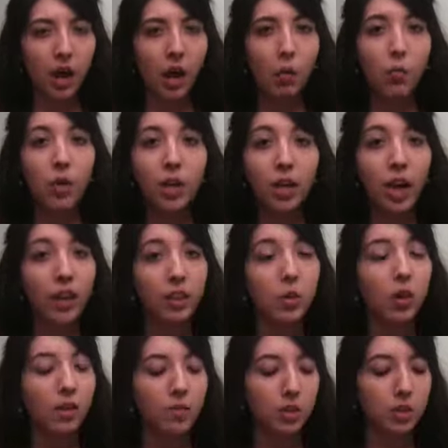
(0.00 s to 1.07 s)
I really like the
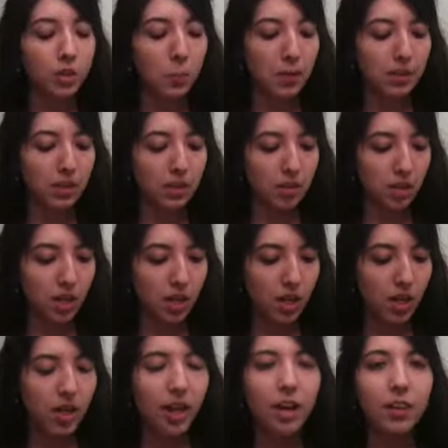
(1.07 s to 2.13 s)
way it feels on my
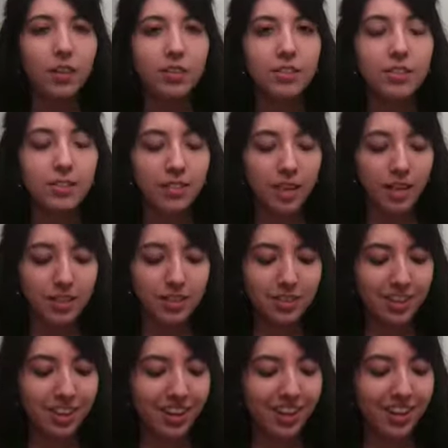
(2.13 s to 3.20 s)
skin. And the
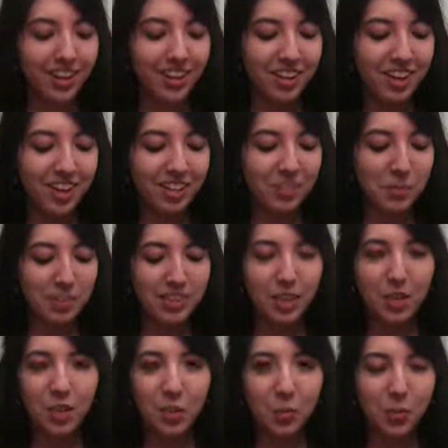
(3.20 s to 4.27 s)
scent, this might
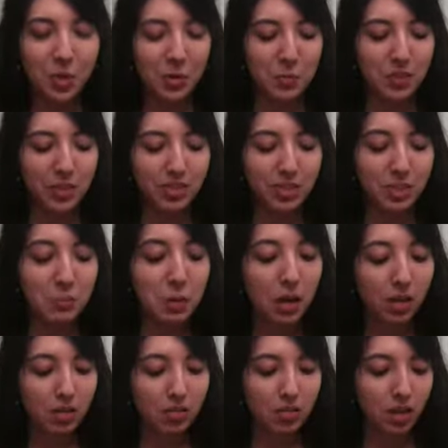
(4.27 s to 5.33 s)
sound a little weird, but this
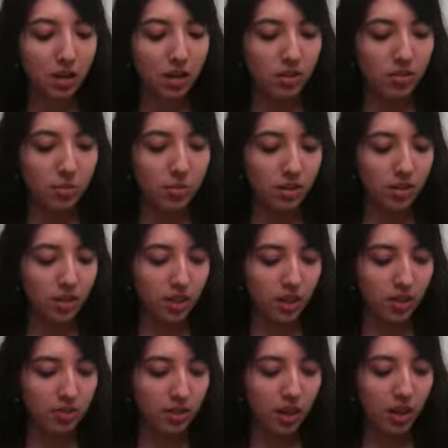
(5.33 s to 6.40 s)
smells nice. It really
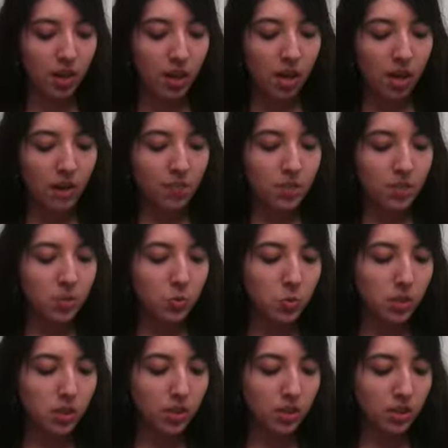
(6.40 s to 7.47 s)
does. And this
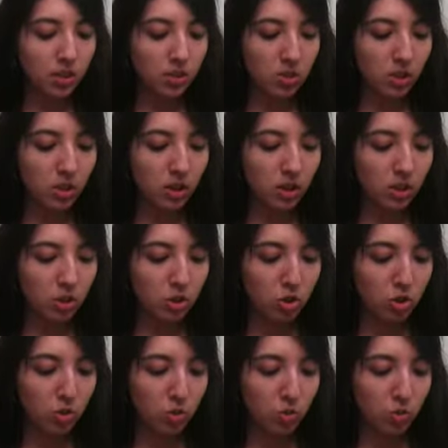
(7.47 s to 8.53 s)
one is in
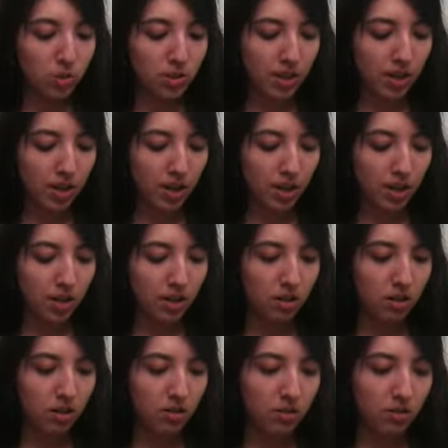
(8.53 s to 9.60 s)

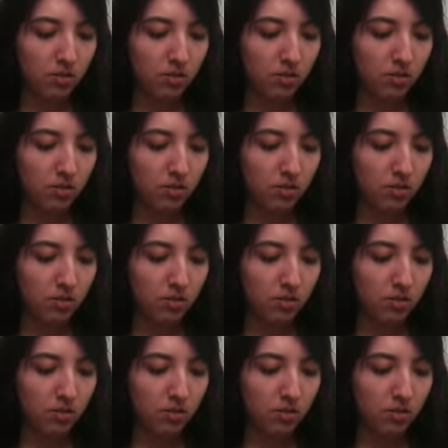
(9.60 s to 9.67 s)
210.